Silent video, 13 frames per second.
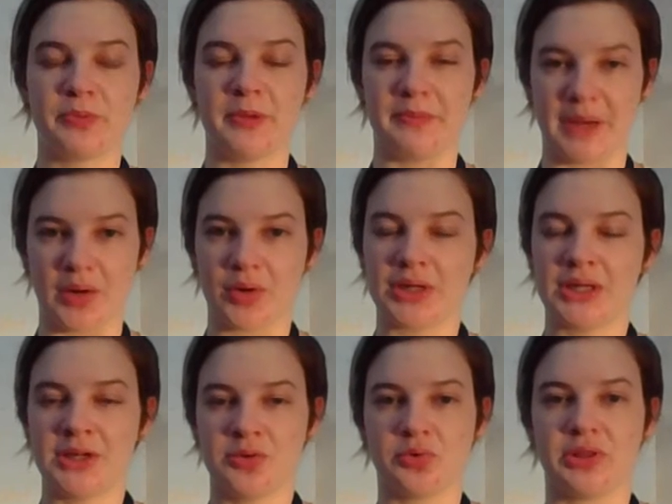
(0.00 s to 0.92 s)
buried
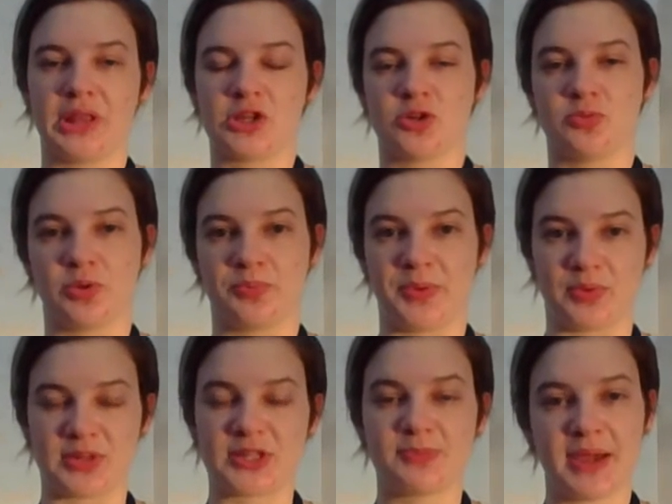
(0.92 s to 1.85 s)
equally. They should both be
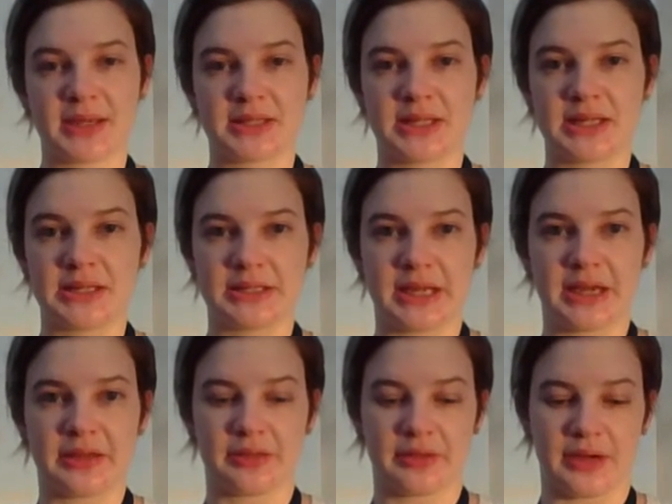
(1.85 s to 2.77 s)
respected in
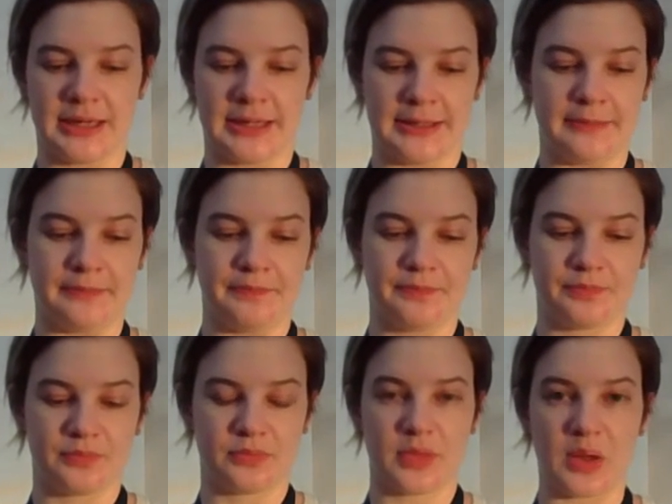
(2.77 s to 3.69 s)
death,
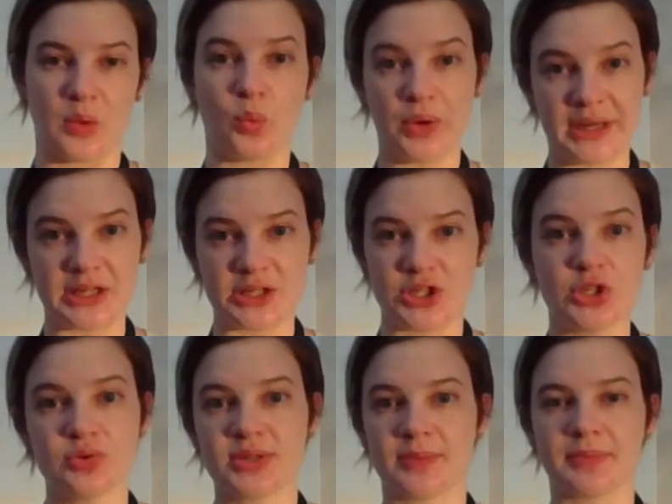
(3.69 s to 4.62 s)
and we need to
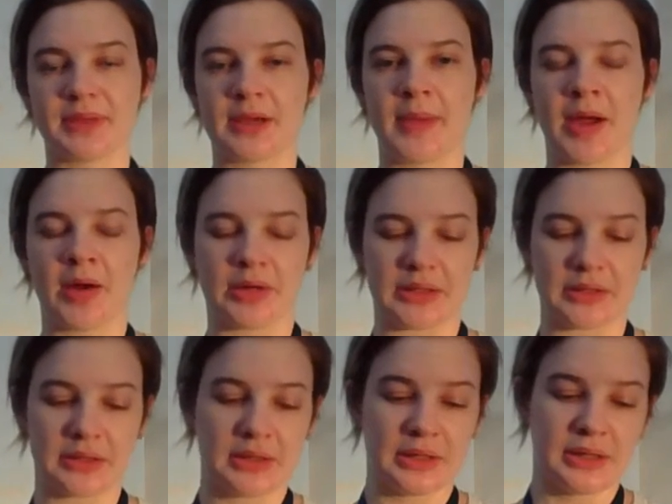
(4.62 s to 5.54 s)
do something about it.
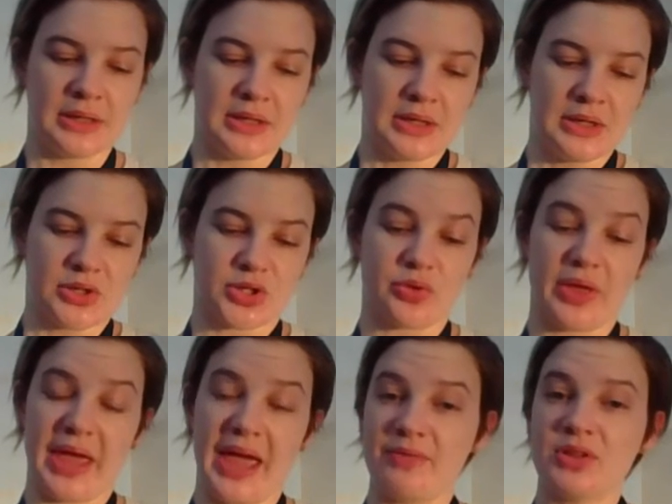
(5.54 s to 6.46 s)
So
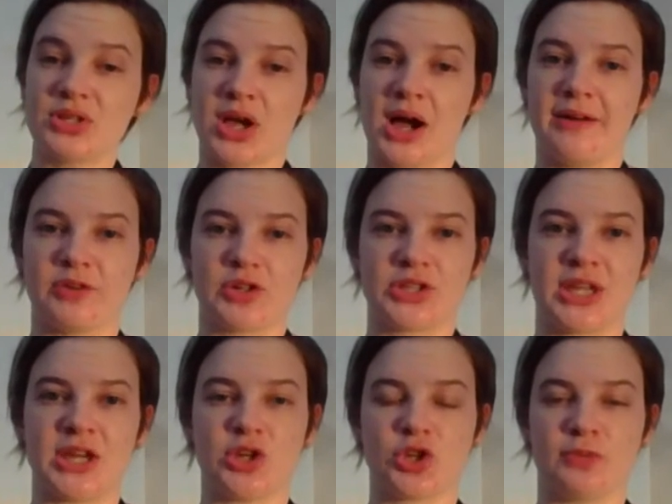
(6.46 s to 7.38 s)
they have this
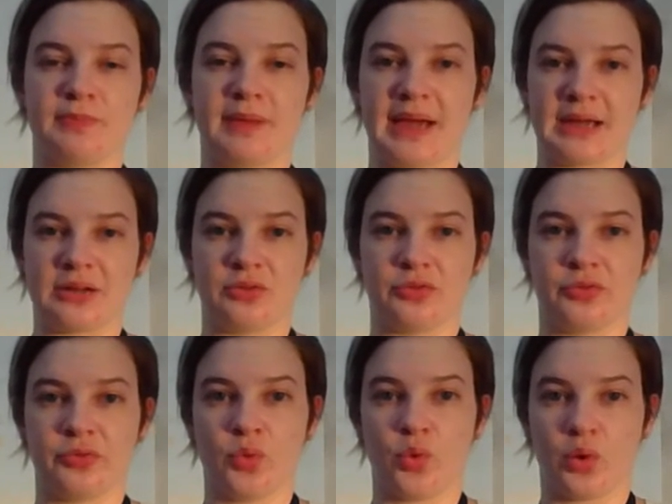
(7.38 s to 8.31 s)
conversation back and
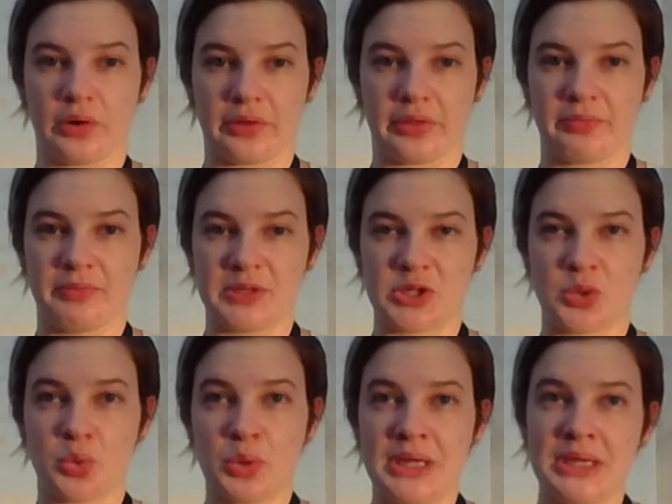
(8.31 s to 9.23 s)
forth
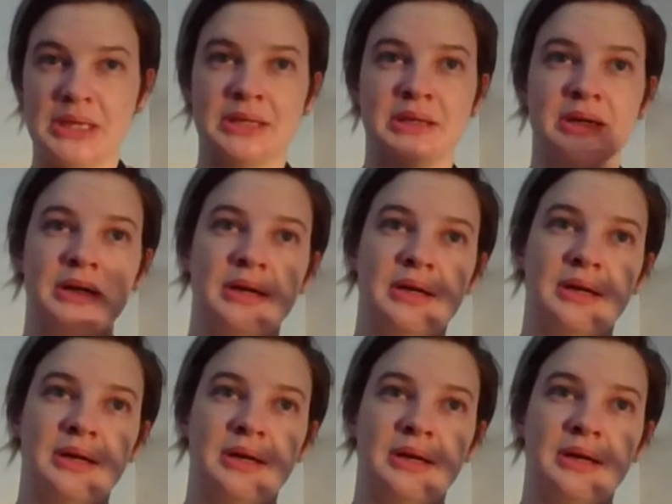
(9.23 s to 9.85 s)
between,